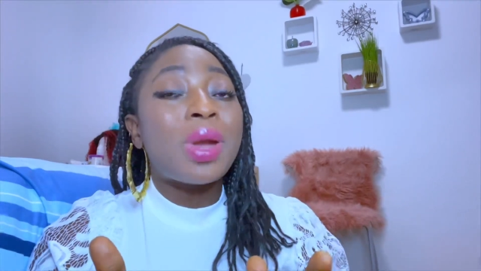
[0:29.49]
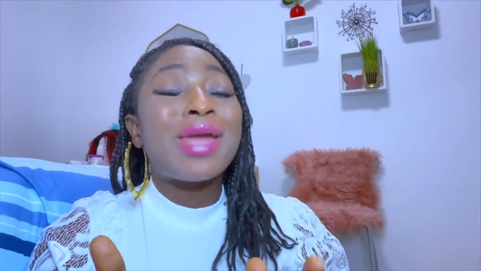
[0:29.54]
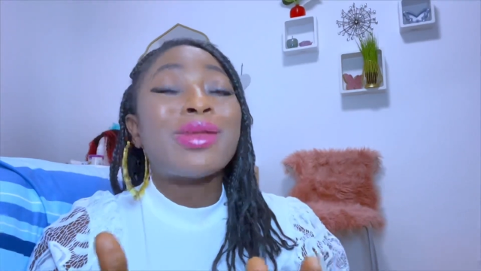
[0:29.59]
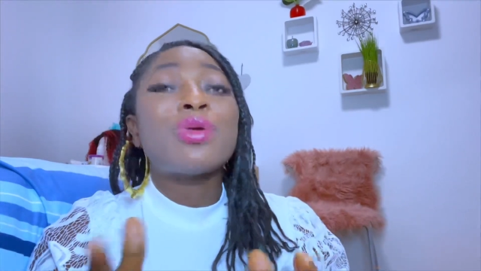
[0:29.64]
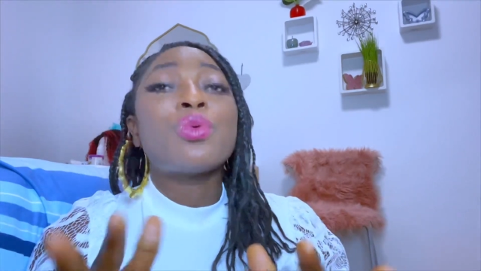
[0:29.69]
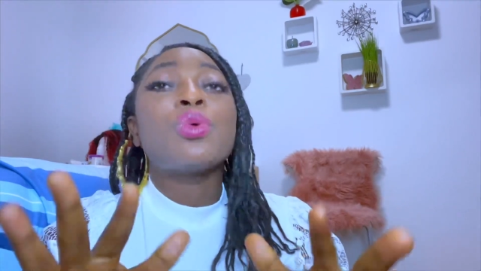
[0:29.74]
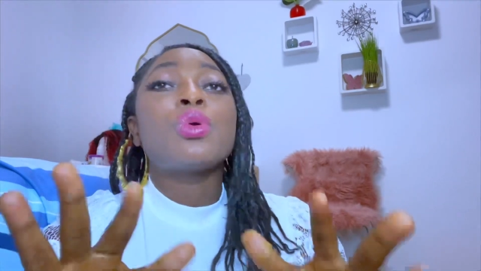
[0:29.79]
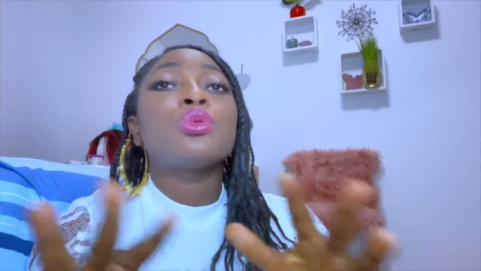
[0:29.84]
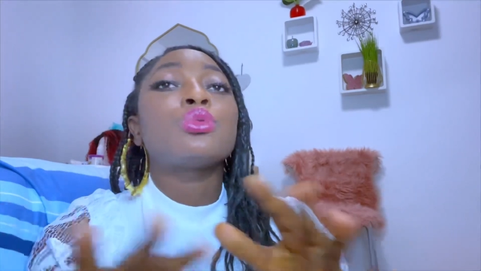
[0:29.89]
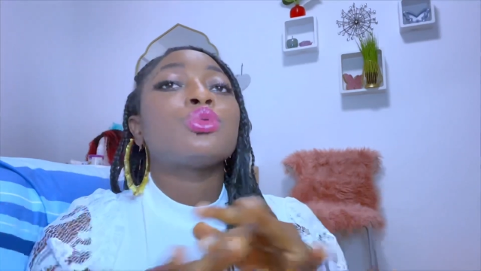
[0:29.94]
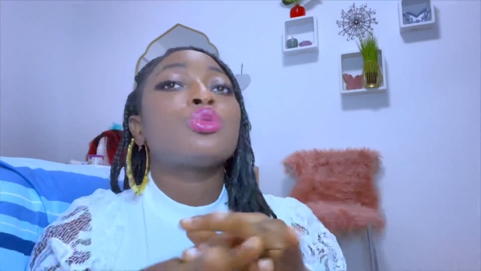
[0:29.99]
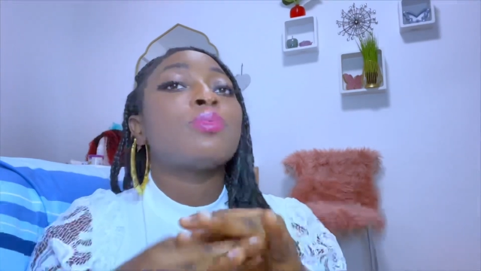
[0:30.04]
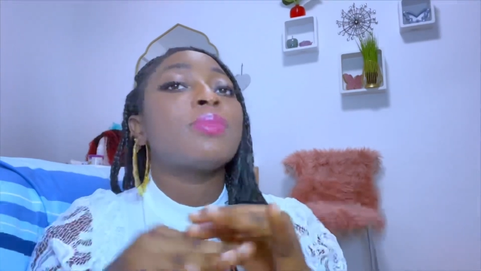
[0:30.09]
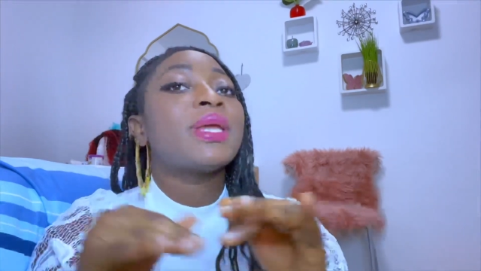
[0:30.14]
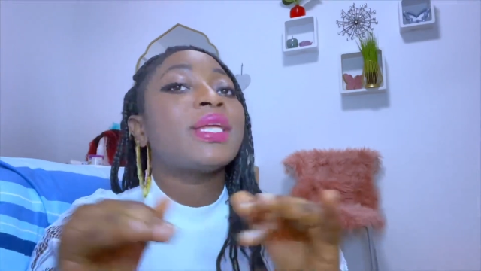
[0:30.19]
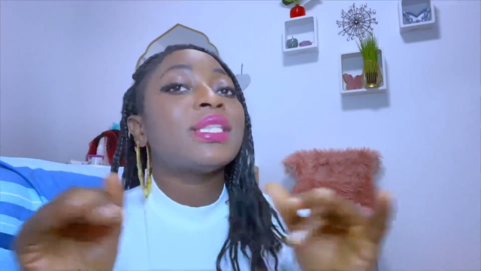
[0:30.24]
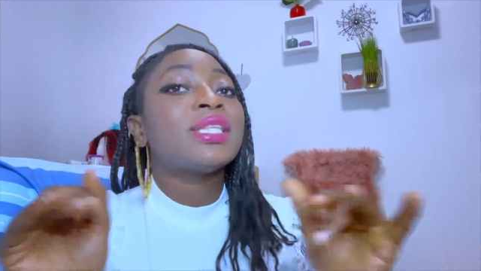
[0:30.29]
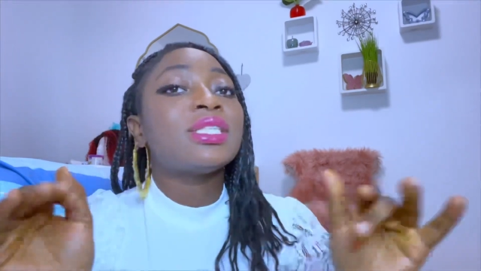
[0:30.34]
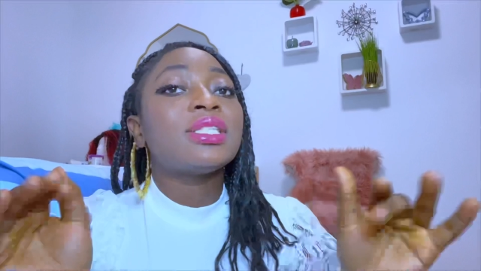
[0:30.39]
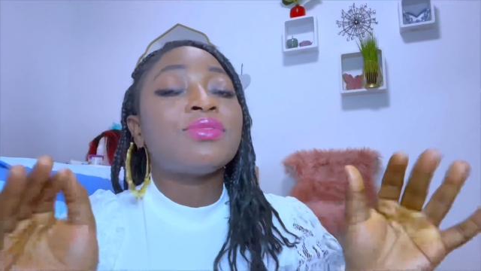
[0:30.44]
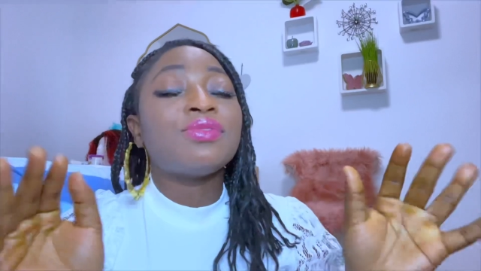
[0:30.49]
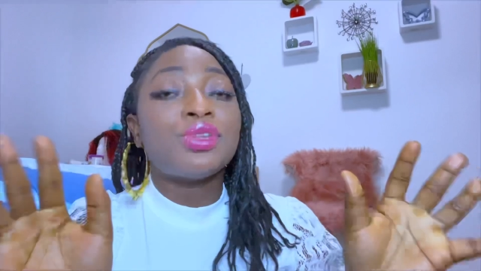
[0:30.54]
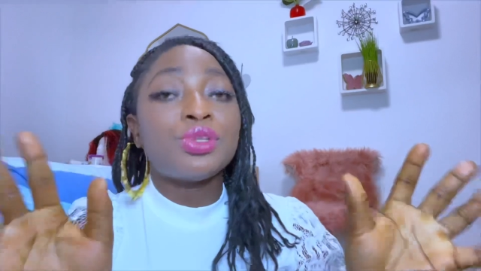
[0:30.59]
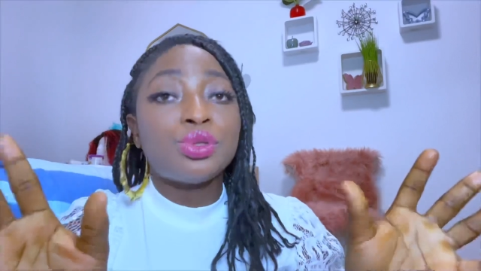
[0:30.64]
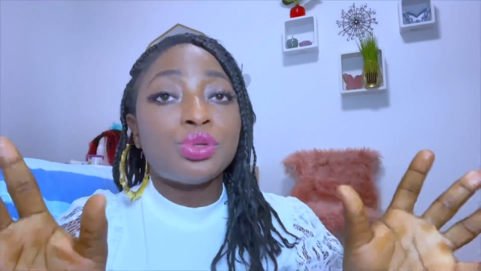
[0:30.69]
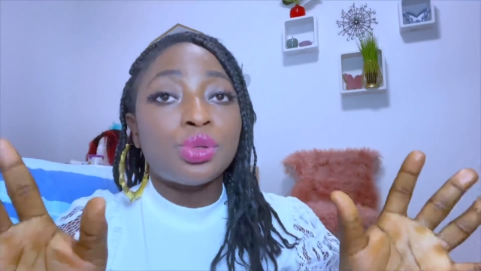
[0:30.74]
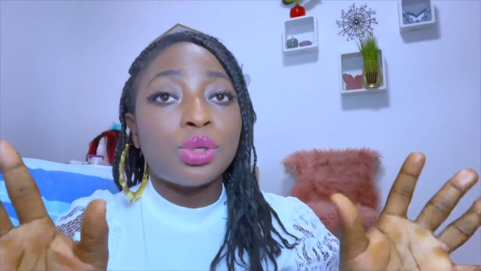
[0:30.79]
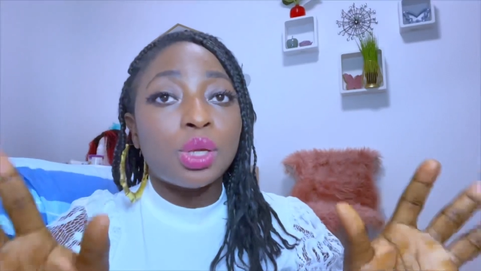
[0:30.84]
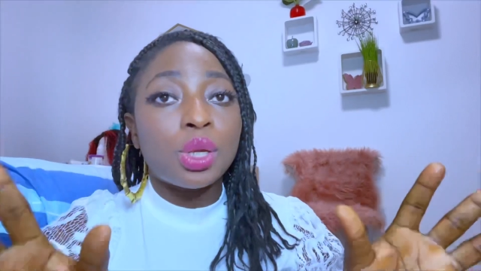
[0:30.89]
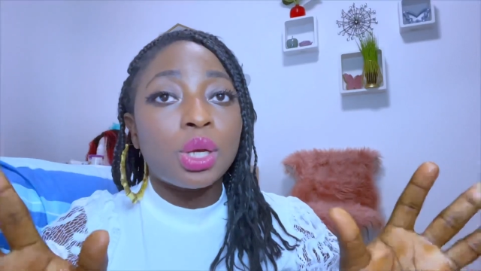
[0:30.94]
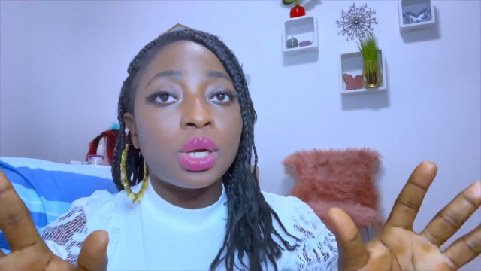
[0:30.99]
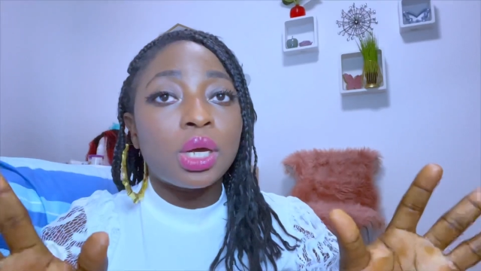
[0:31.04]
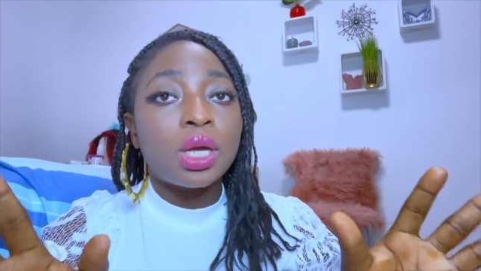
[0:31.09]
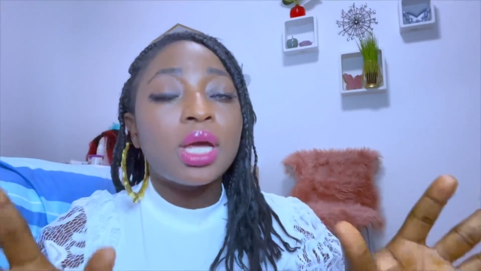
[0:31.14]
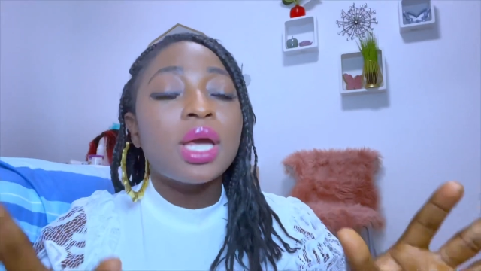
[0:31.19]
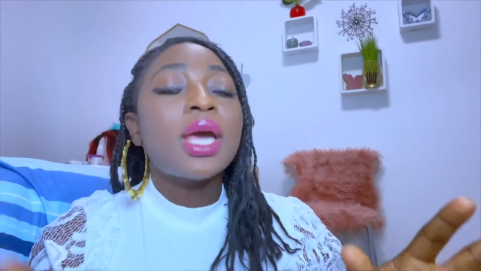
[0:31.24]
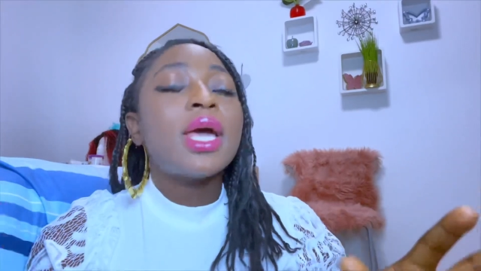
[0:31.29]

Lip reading: I don't want to make this video long.